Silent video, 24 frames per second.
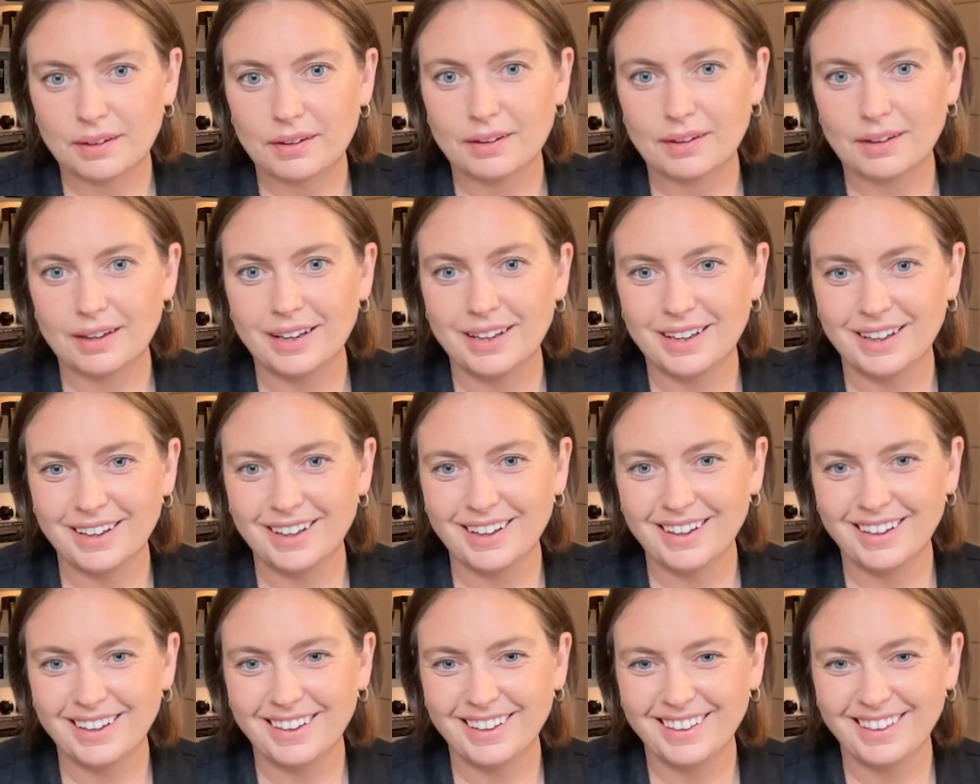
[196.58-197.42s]

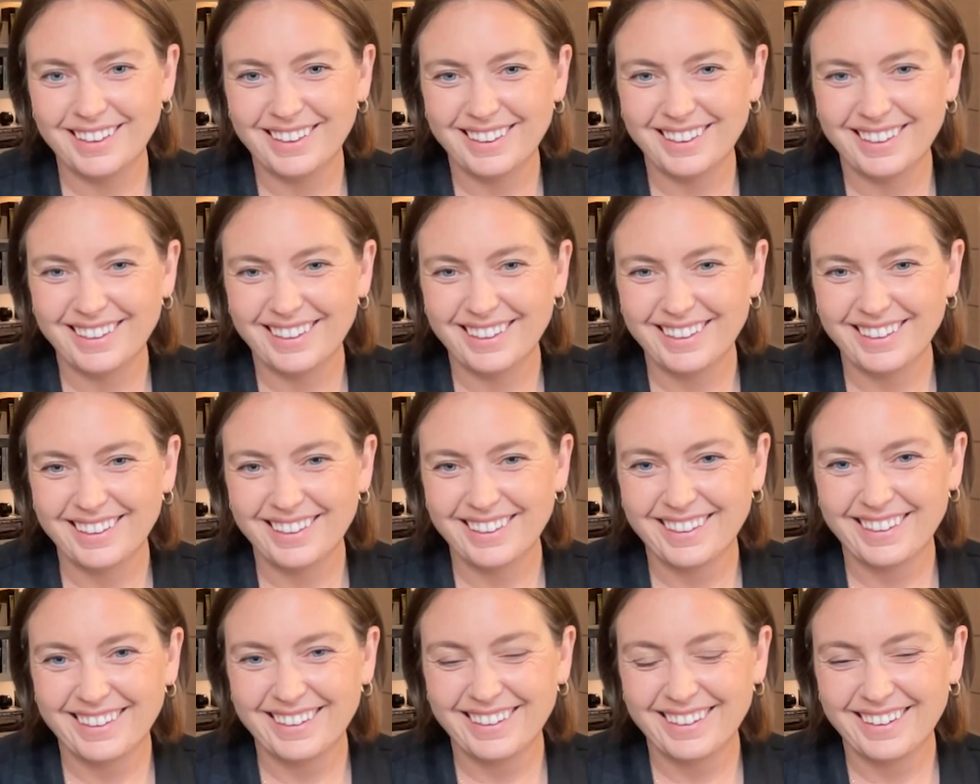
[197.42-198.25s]

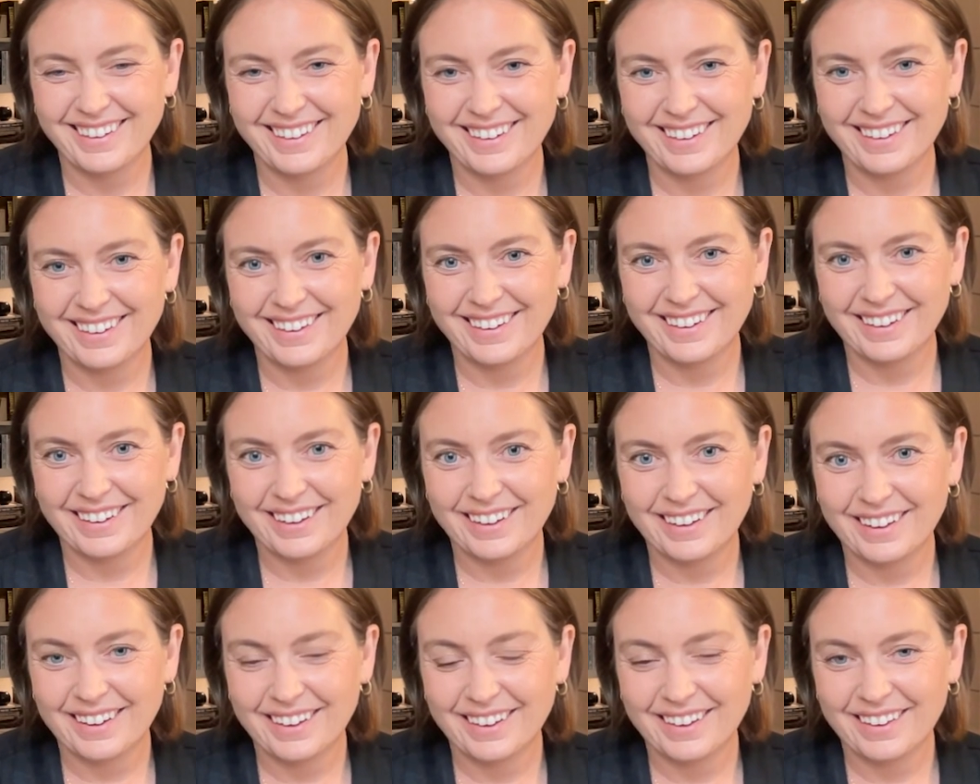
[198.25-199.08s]

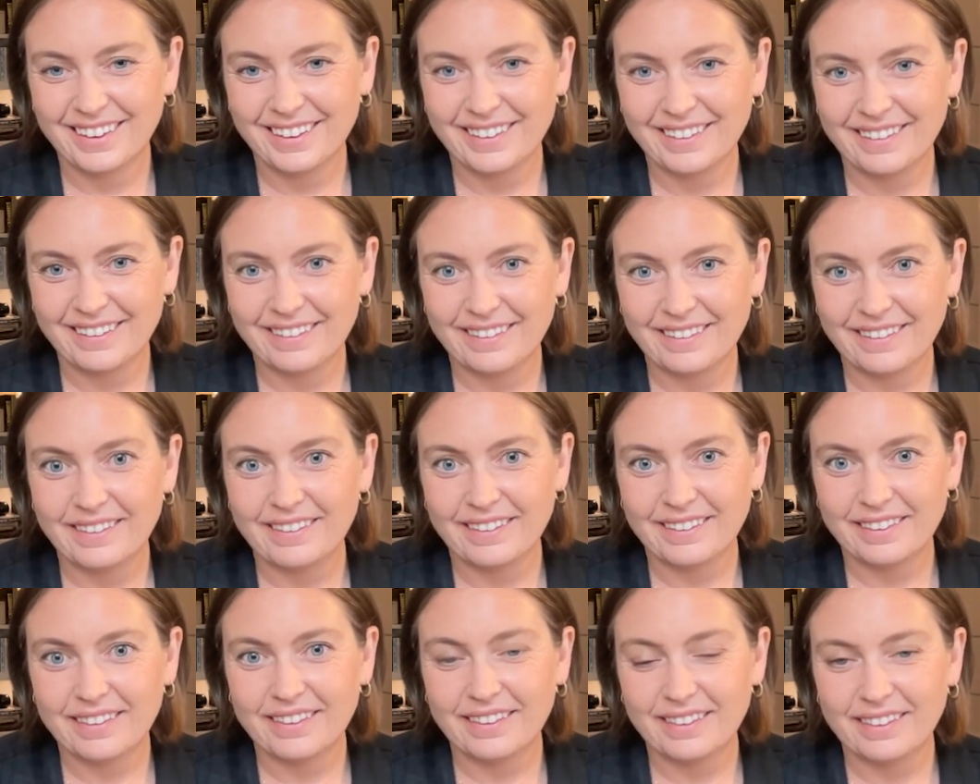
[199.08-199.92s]

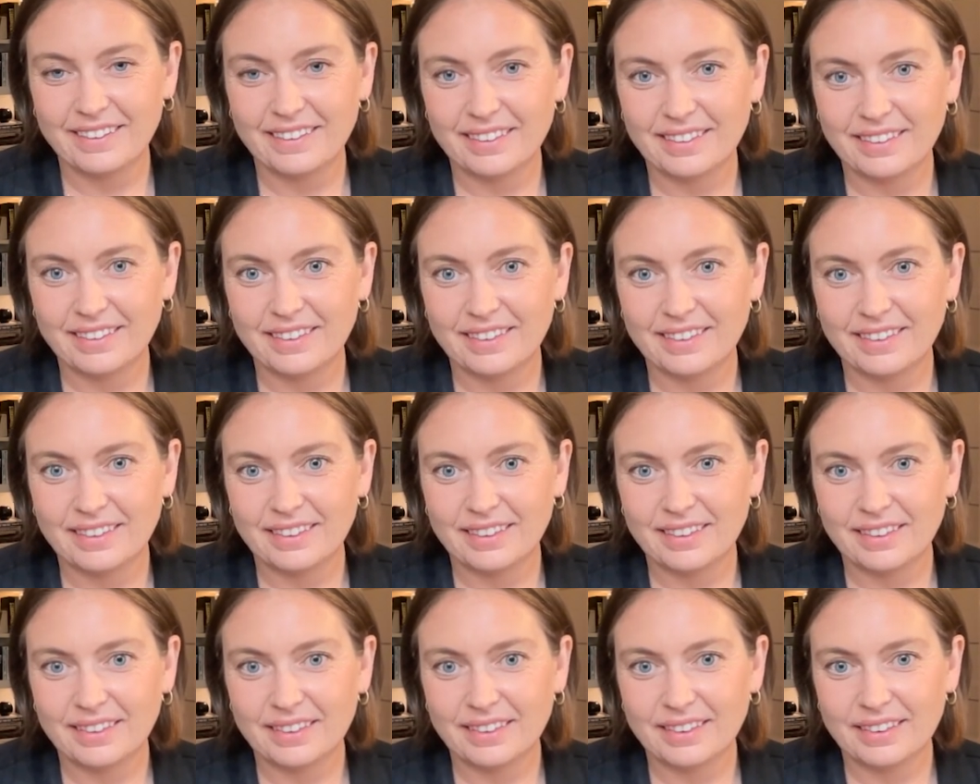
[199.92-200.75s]

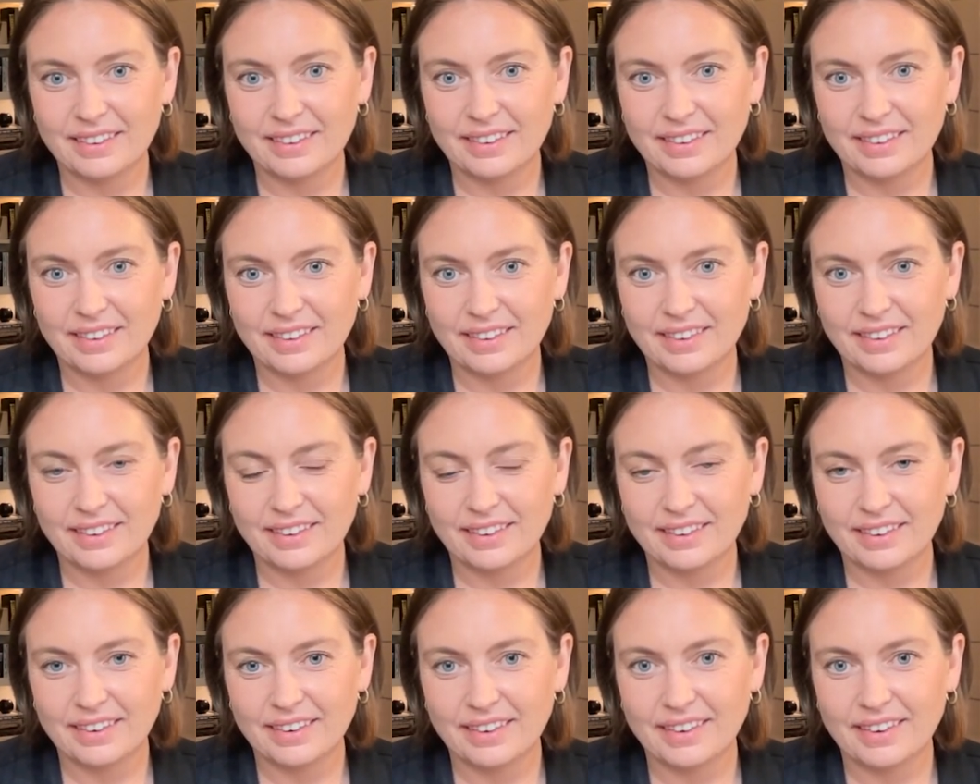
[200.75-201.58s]

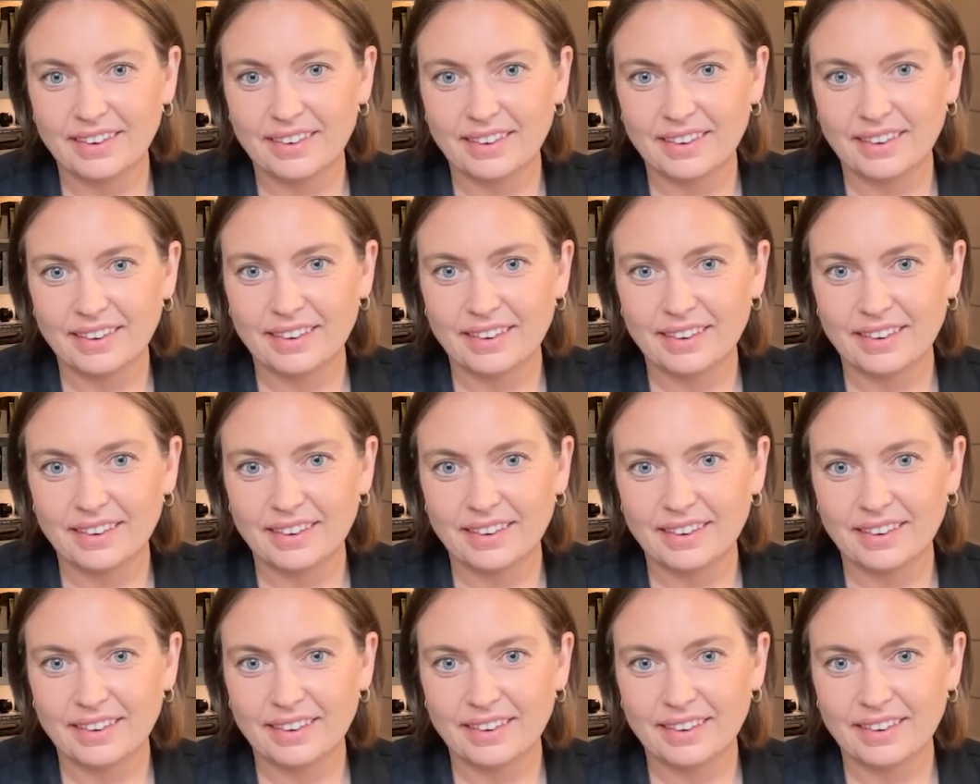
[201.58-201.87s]
This person isn't speaking.